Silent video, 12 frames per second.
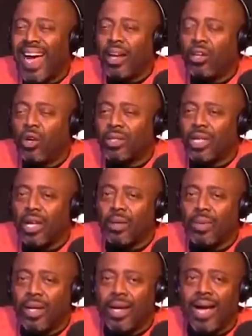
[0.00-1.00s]
looked at
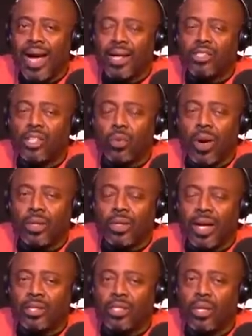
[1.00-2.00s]
him. I
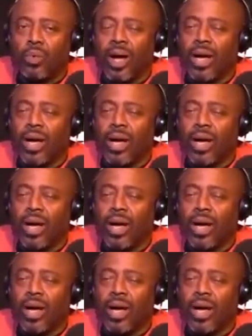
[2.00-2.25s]
said,